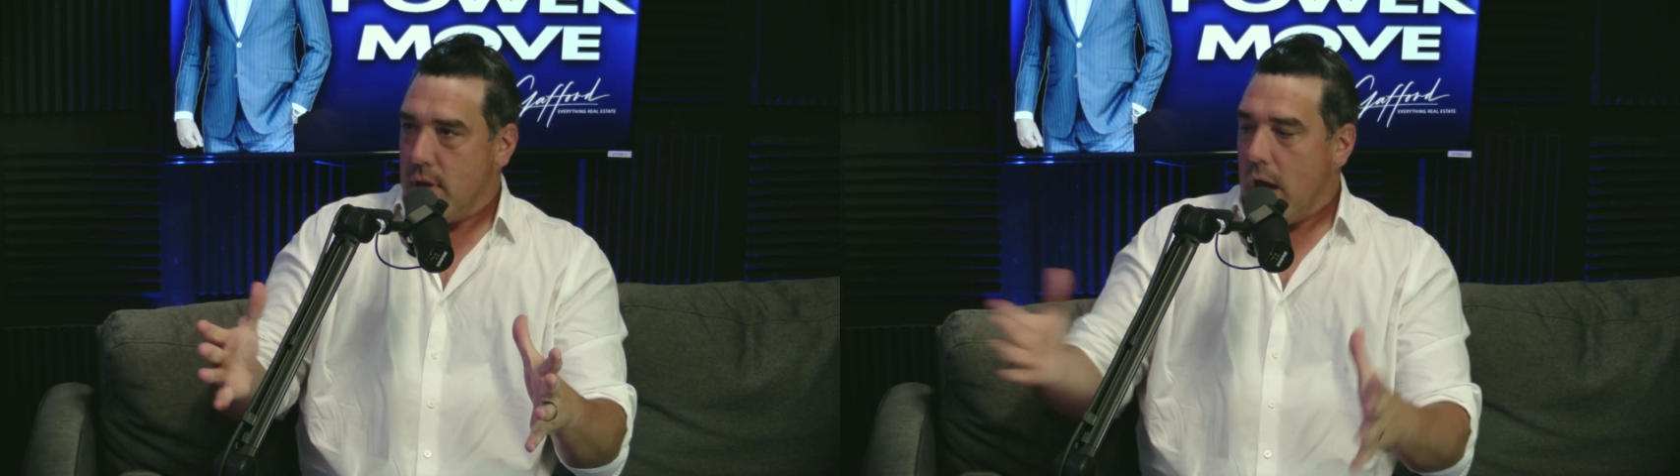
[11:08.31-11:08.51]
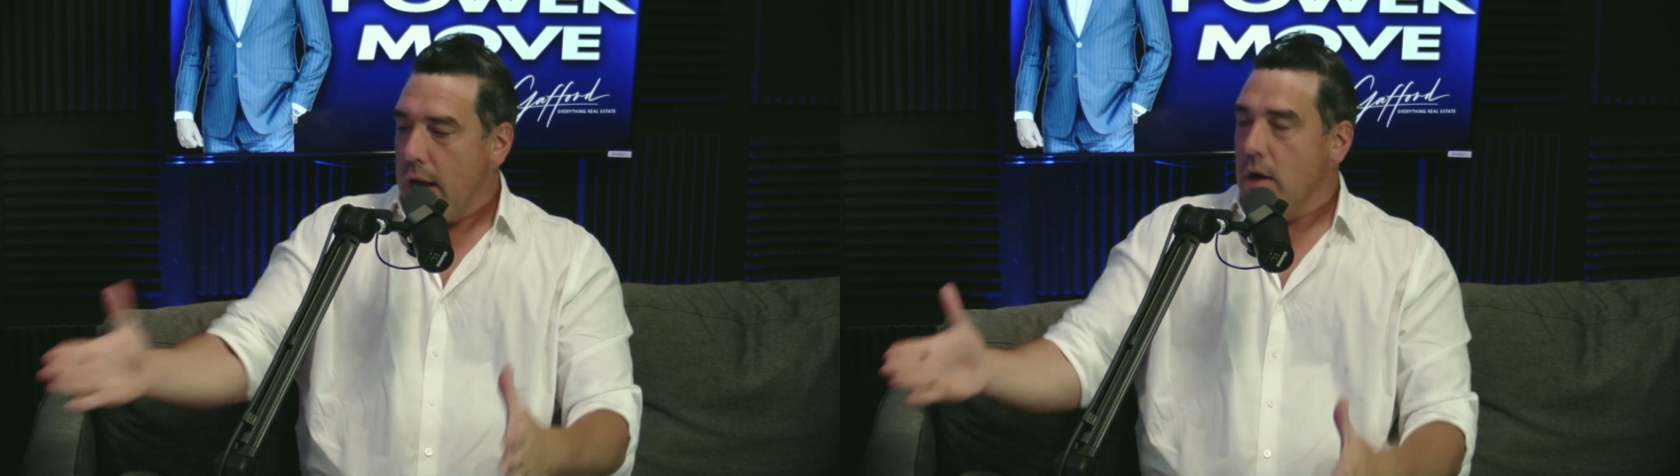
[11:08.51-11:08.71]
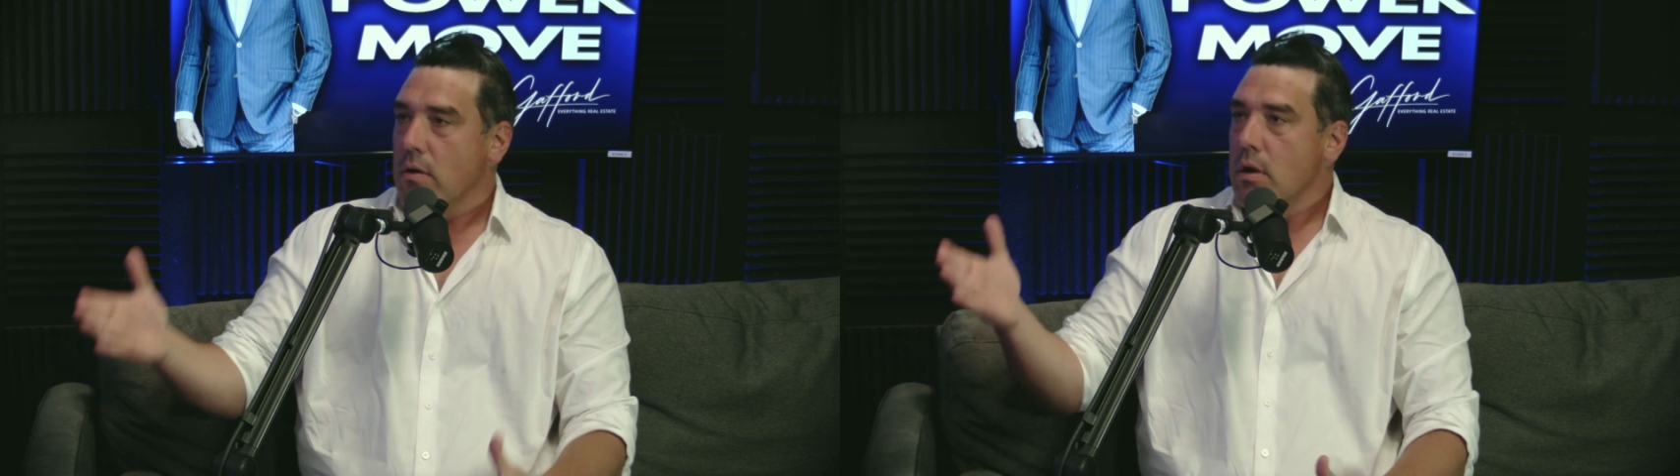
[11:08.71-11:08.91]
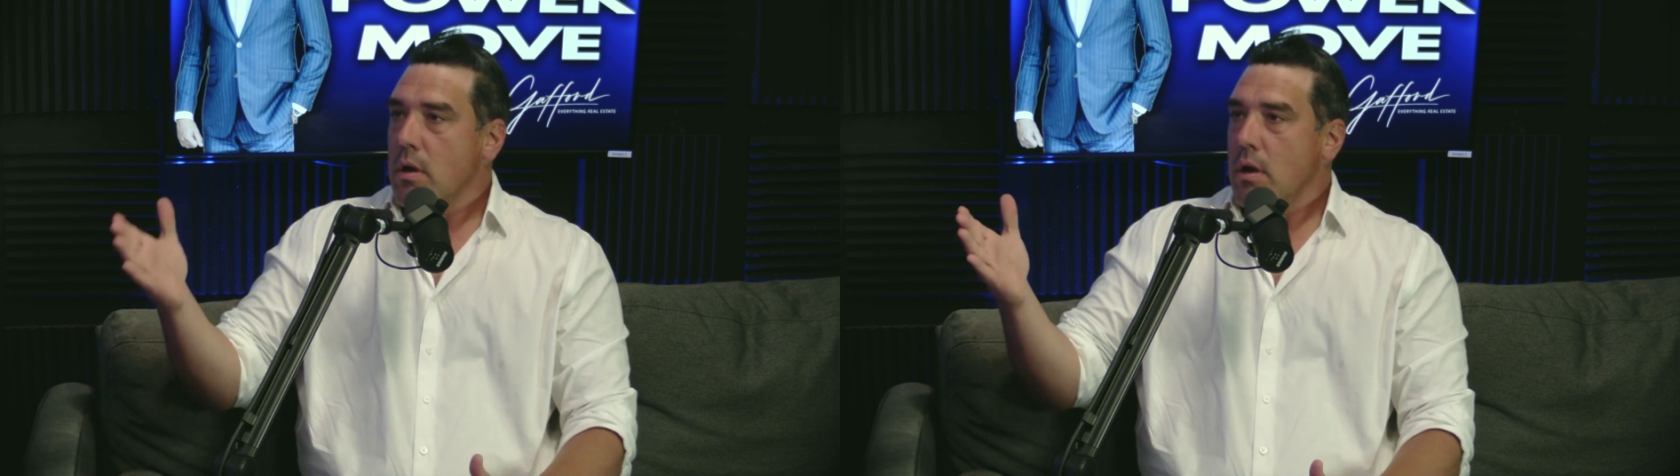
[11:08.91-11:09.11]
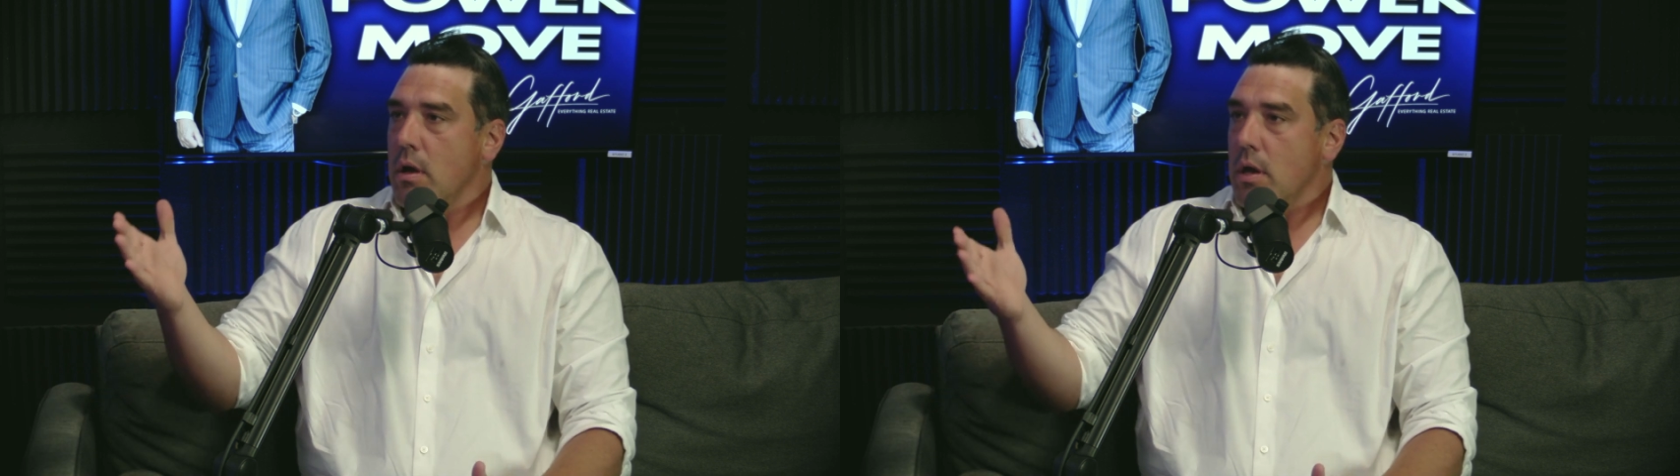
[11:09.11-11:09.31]
I go,
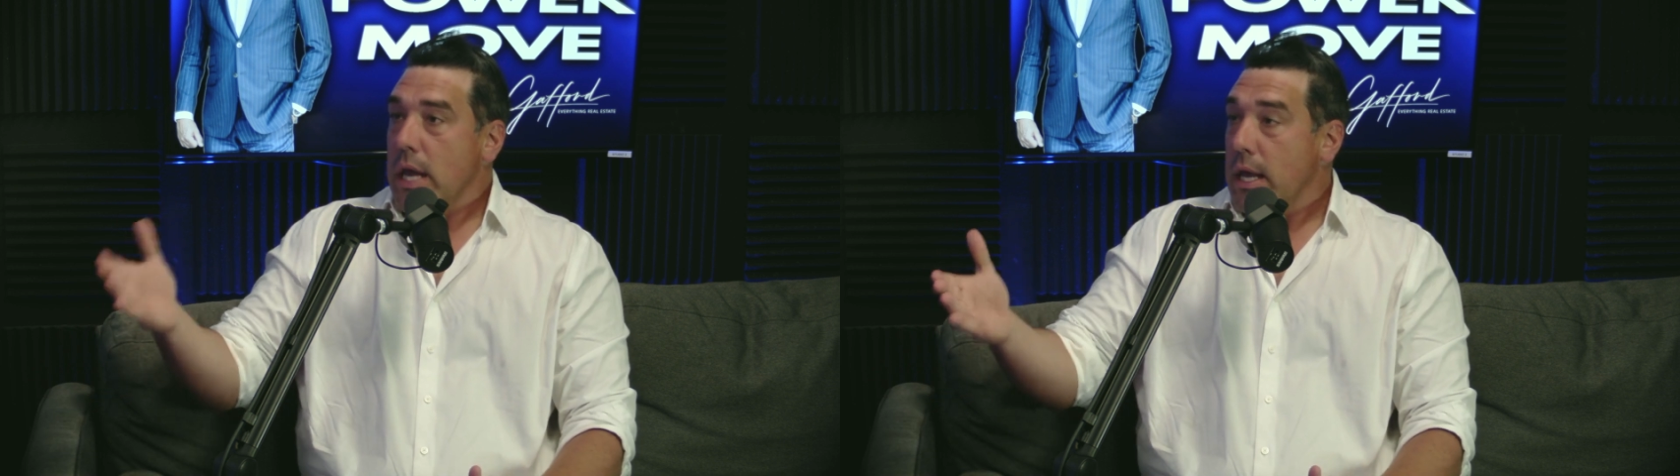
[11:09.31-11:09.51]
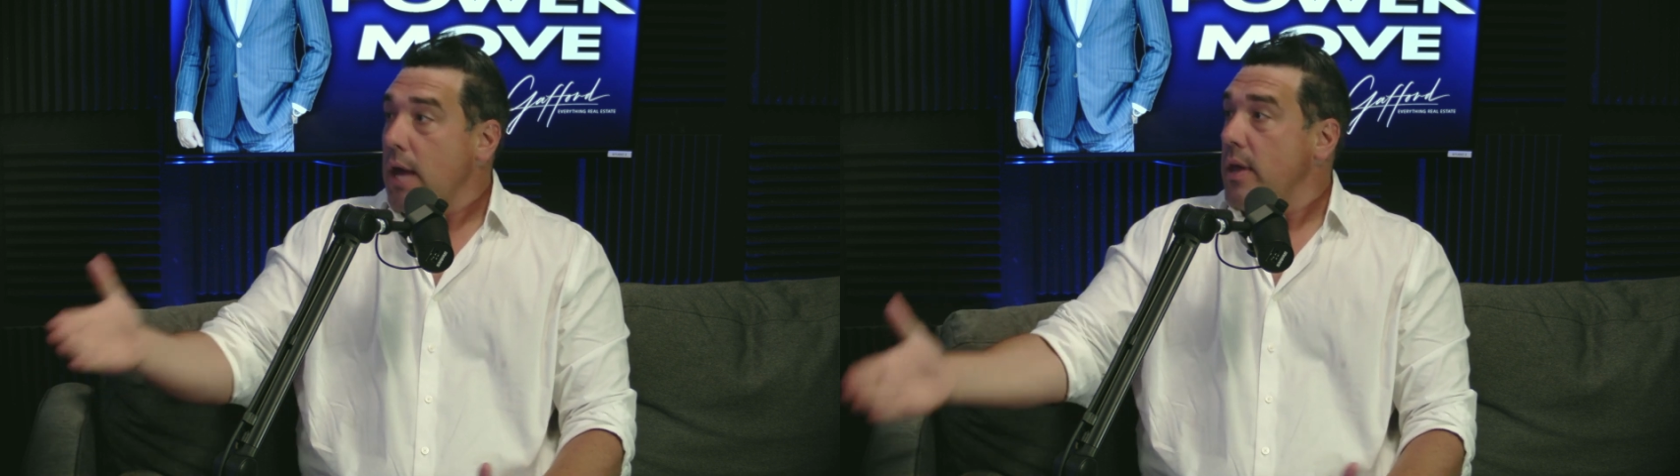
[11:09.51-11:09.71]
yeah,